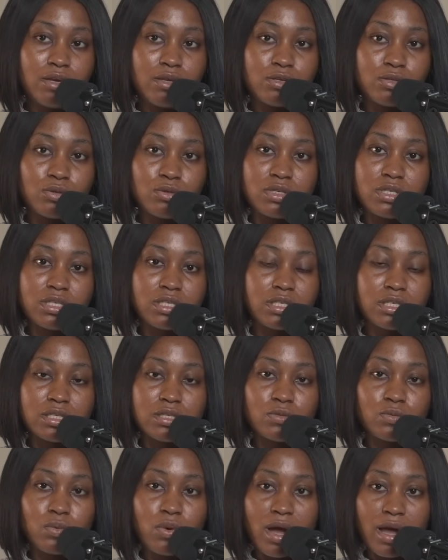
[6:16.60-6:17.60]
So this
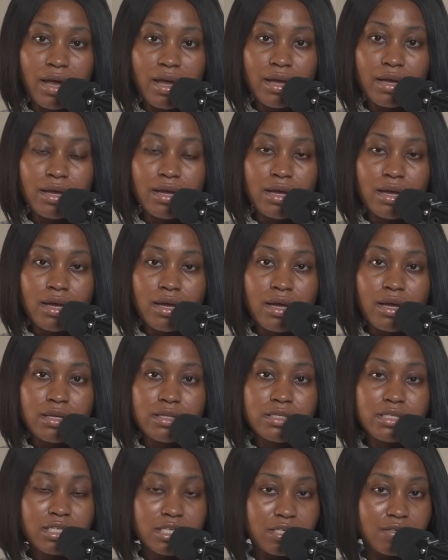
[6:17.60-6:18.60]
is why
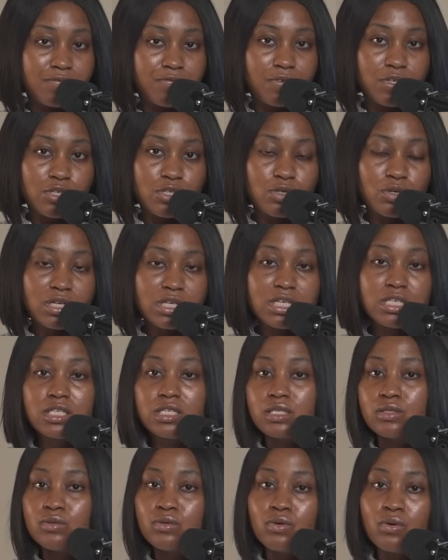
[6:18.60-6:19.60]
this video
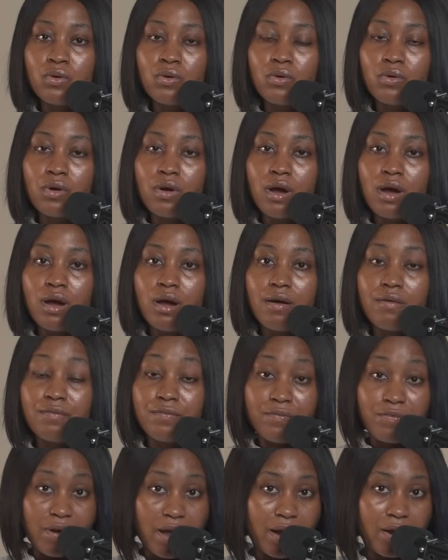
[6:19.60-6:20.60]
needs to go
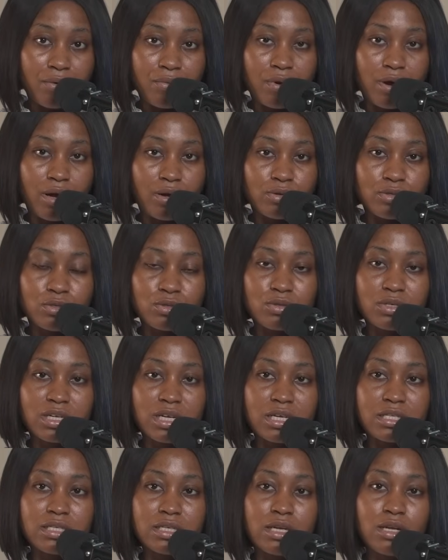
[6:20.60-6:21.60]
viral, so
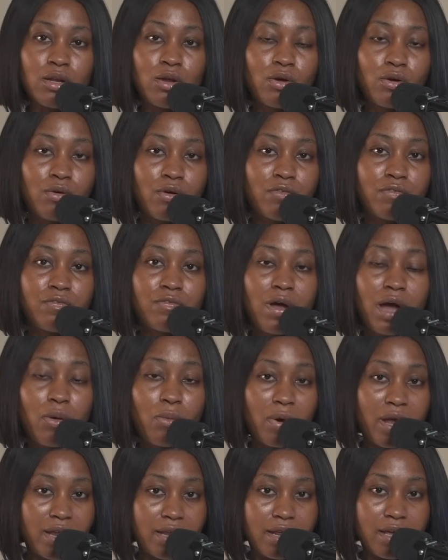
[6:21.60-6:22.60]
that a lot of
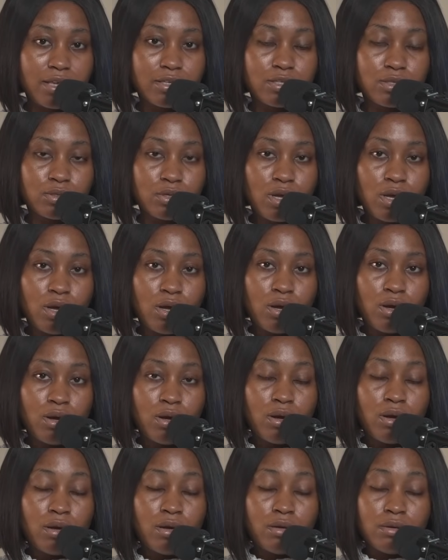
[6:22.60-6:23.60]
awareness
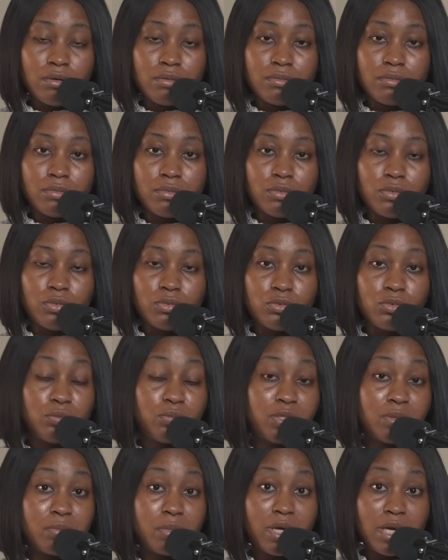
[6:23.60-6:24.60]
will
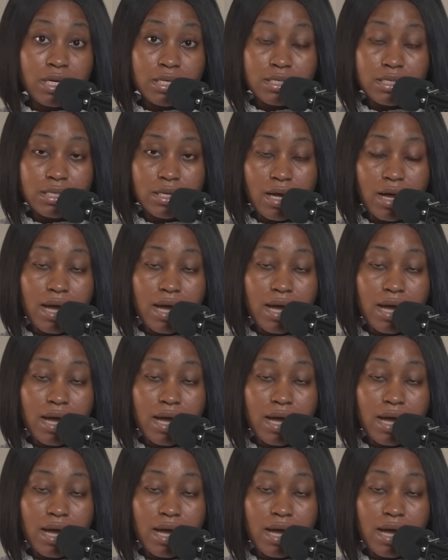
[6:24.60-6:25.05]
be made.